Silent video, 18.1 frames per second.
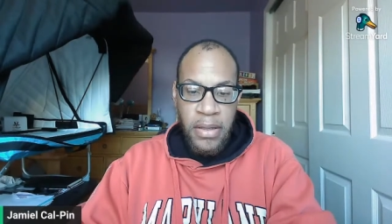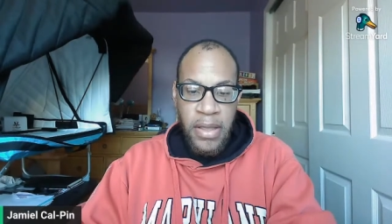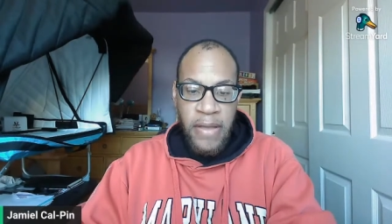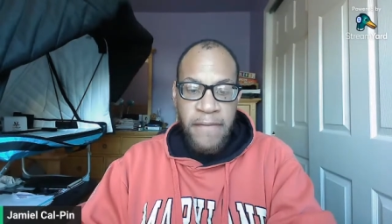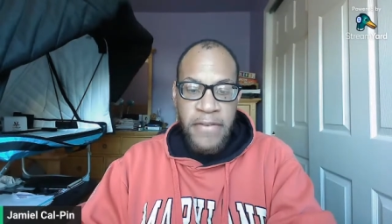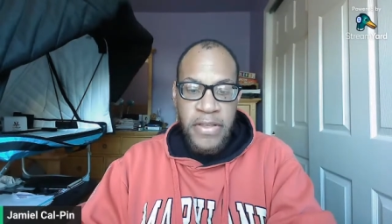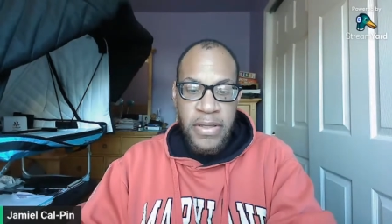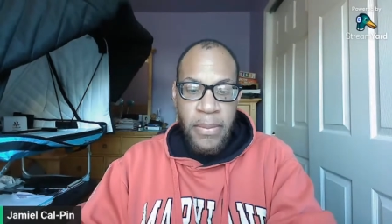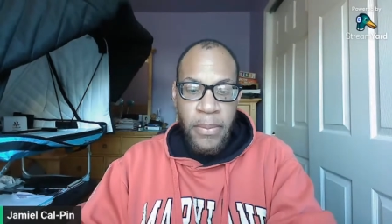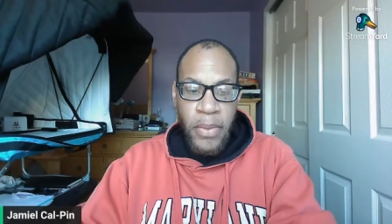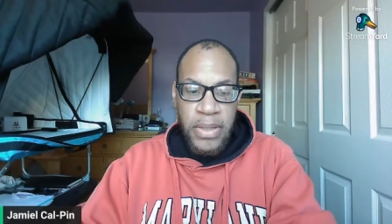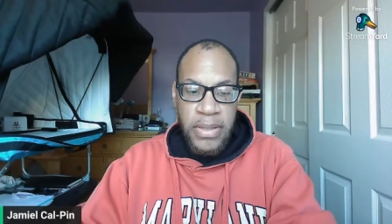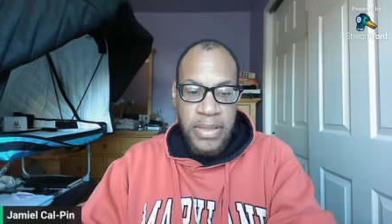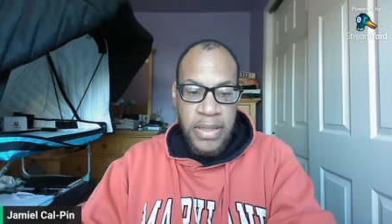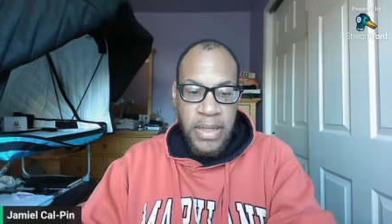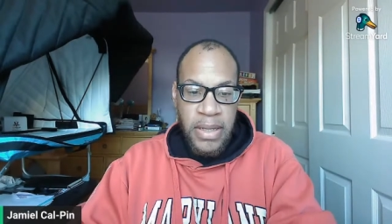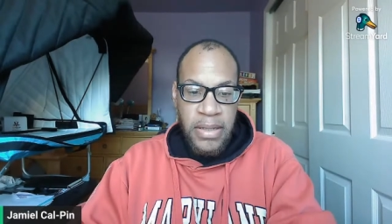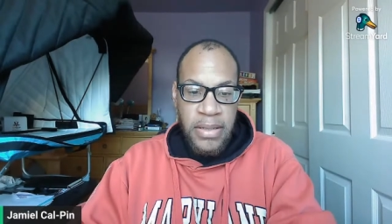If
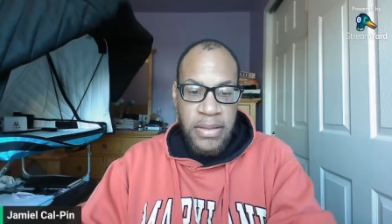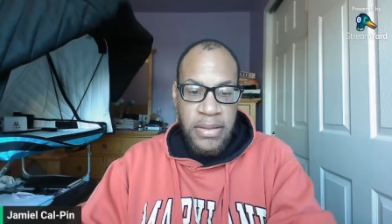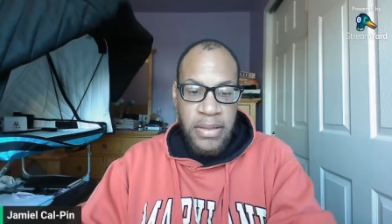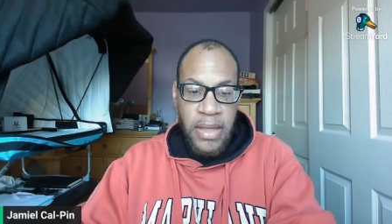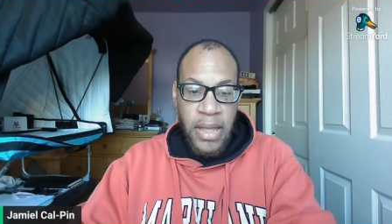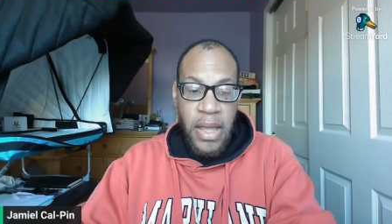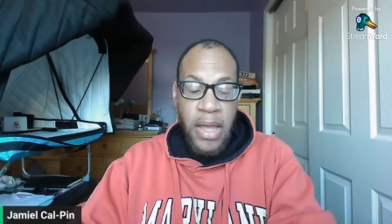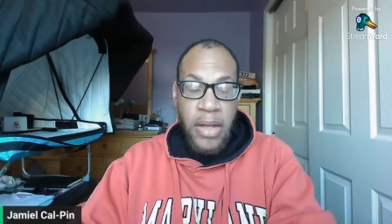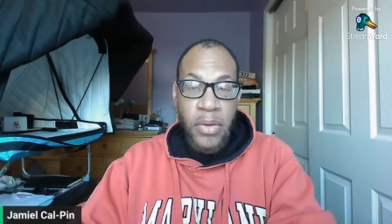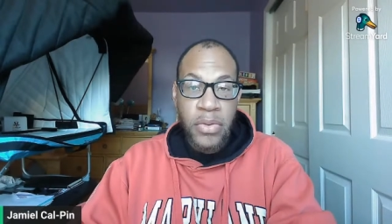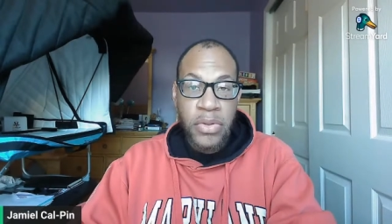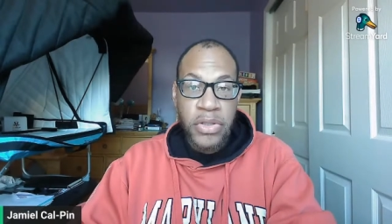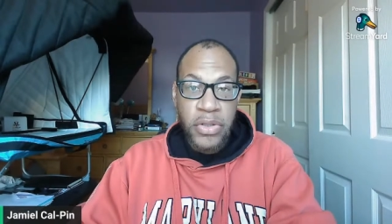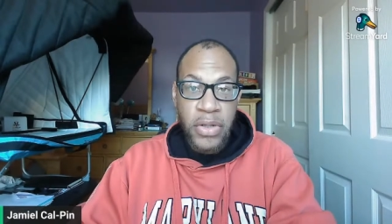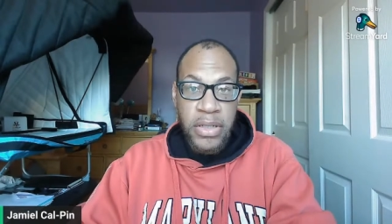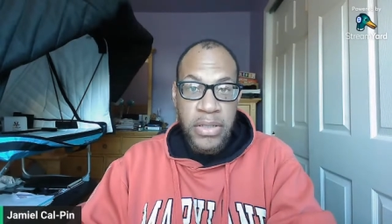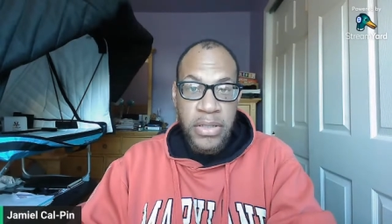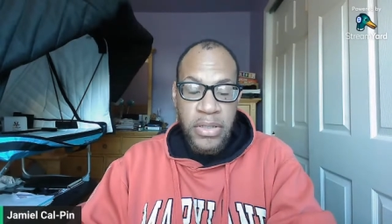someone says, "I don't
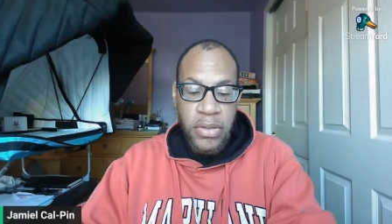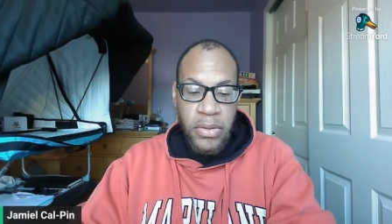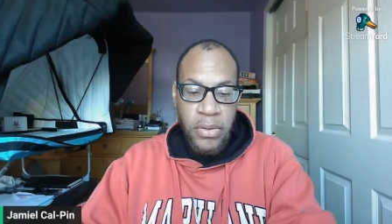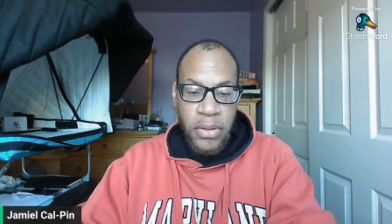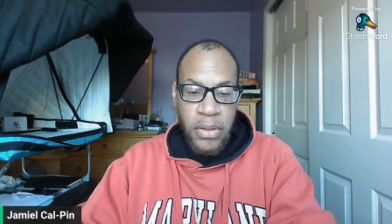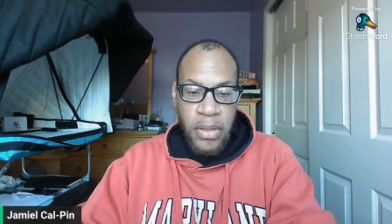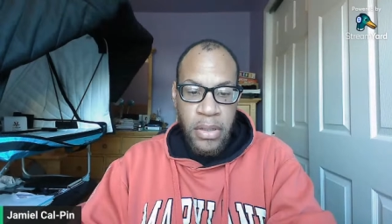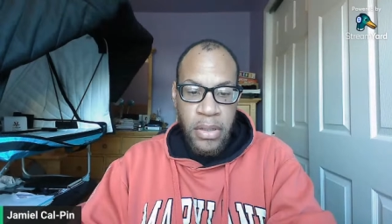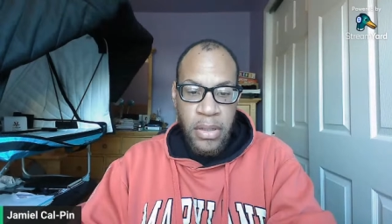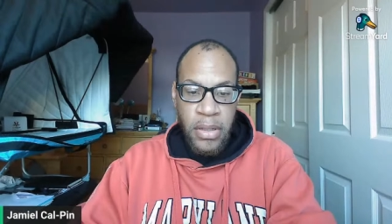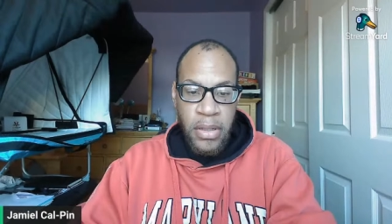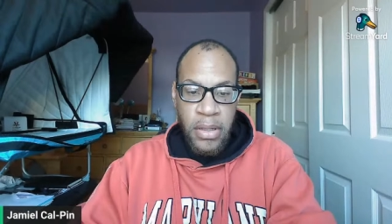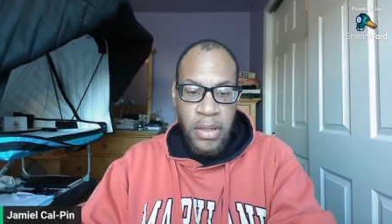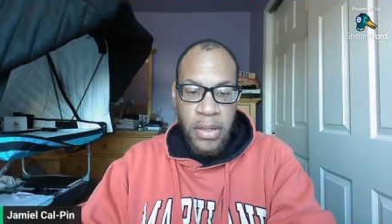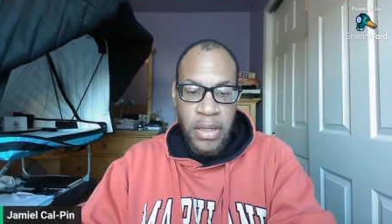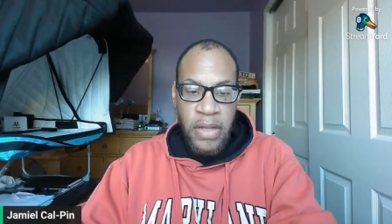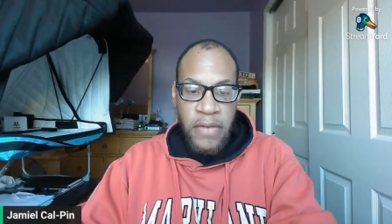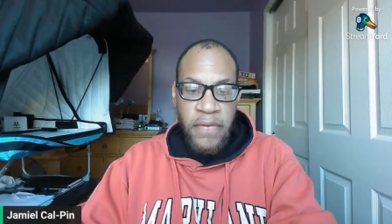trust you,"
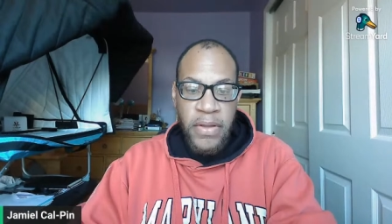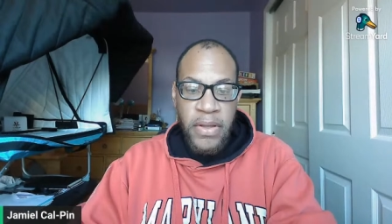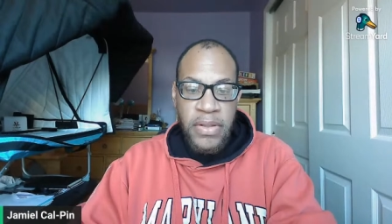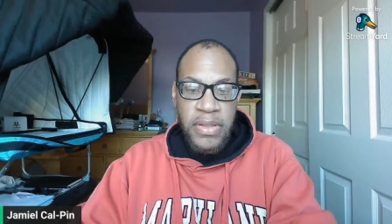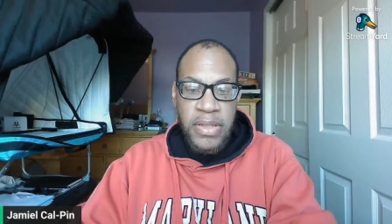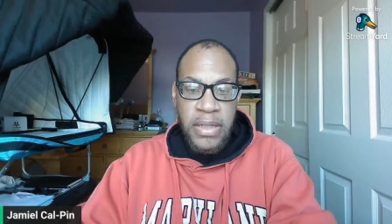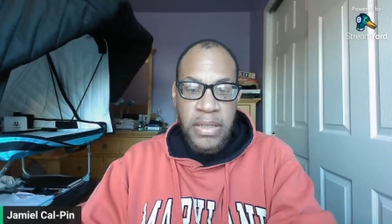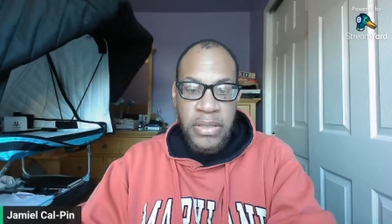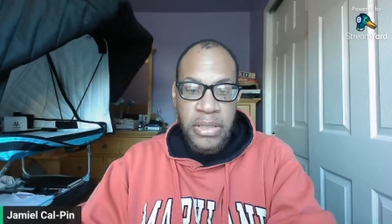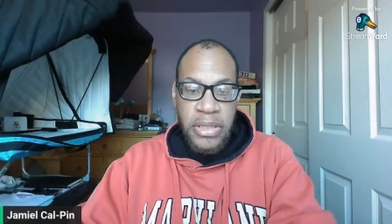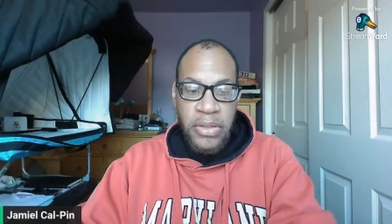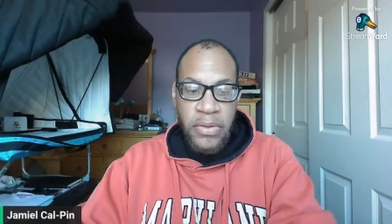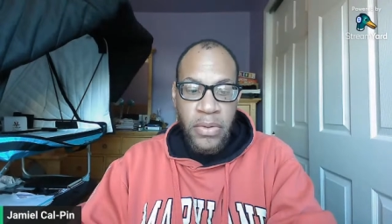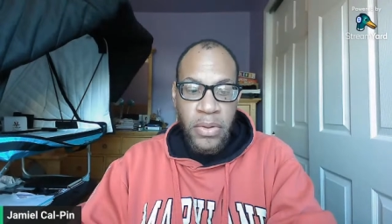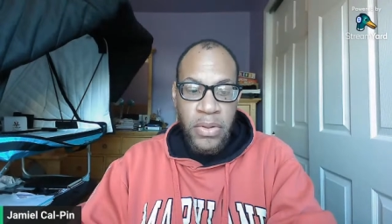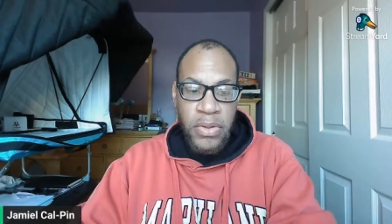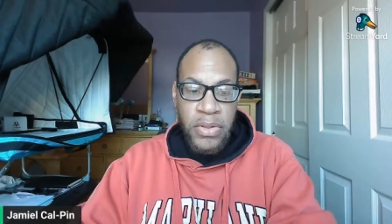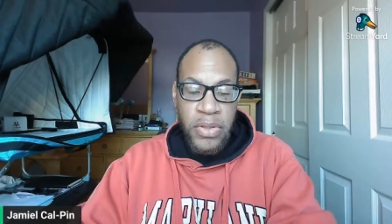it feels like a
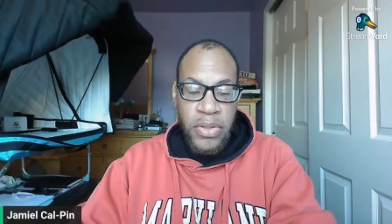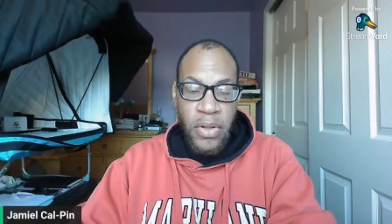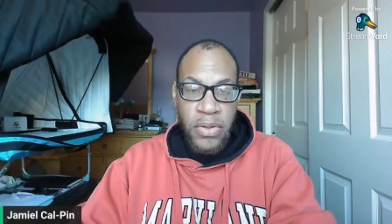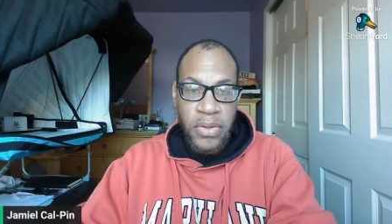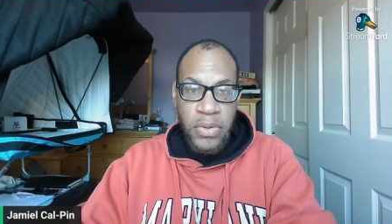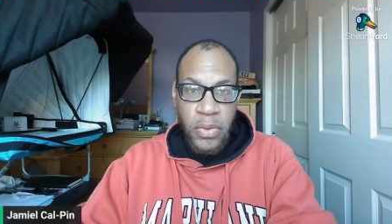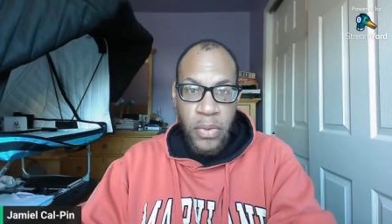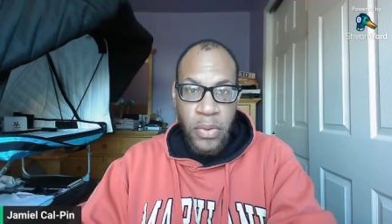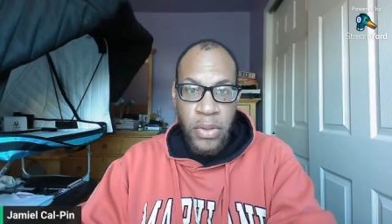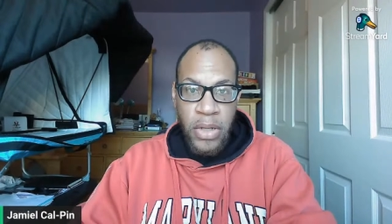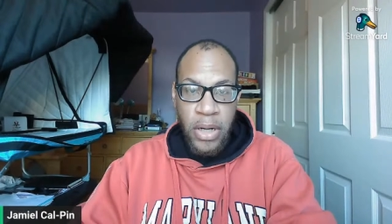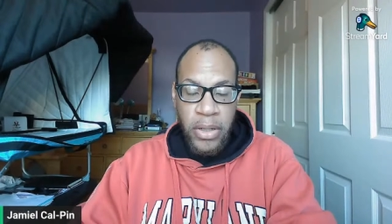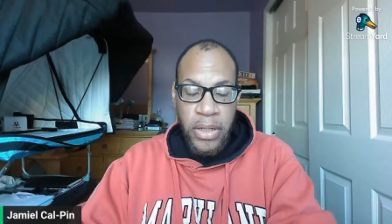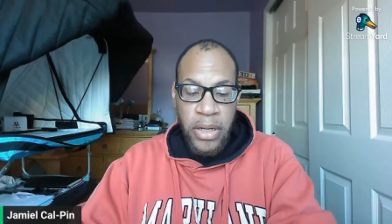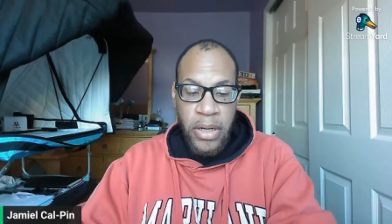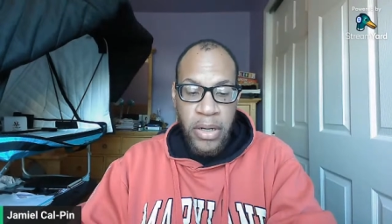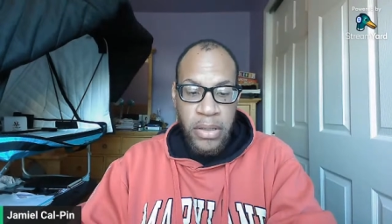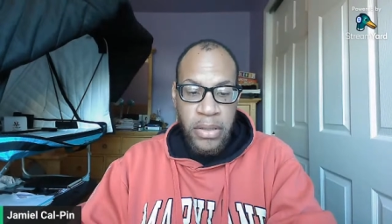general assault on our
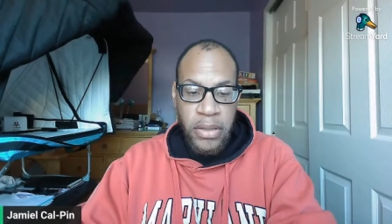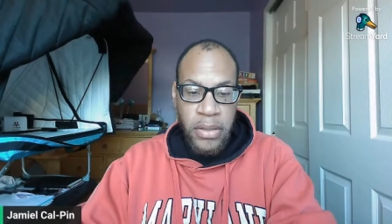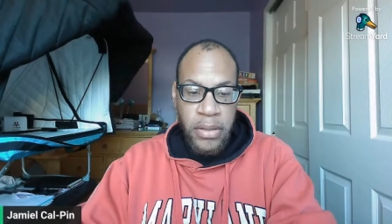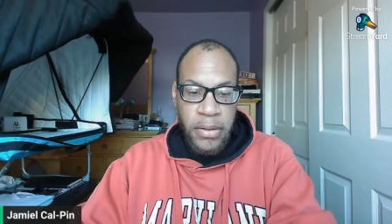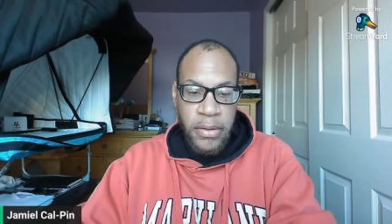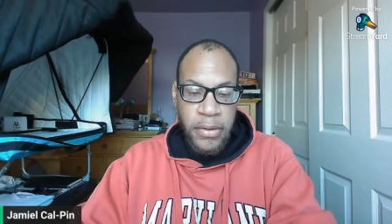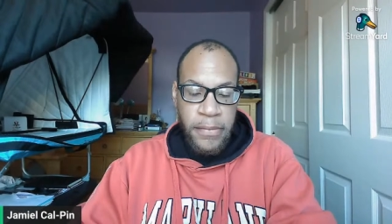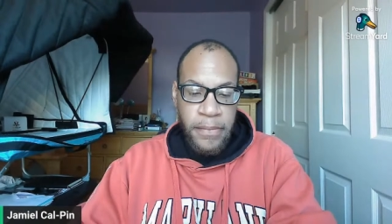character.